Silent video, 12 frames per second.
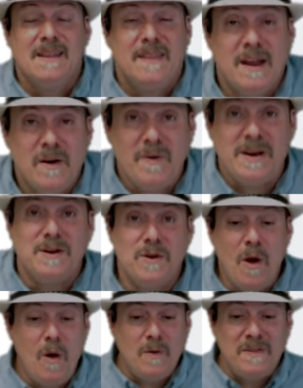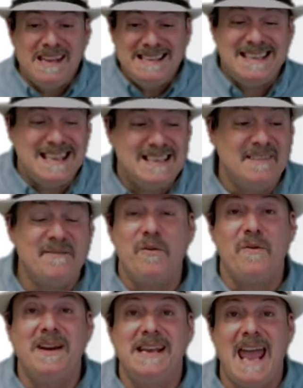They already know, and these things have
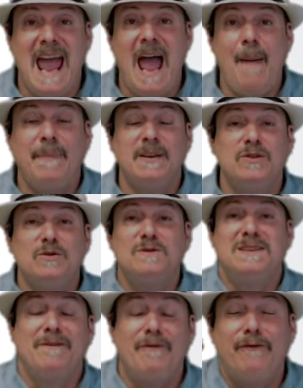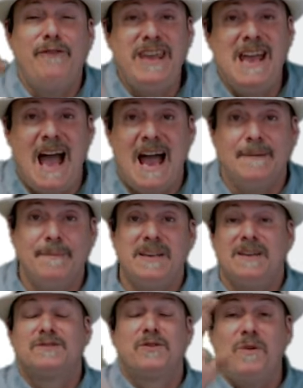already happened using fiat
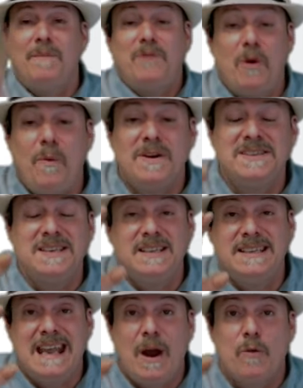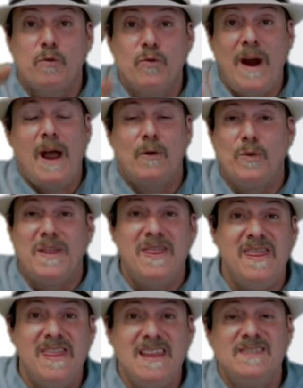because crypto wasn't around
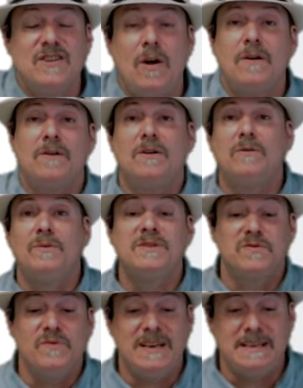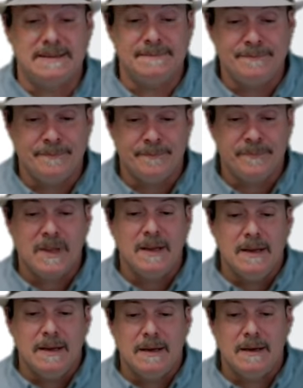when this article was written.
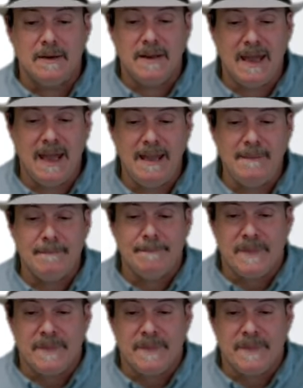Okay?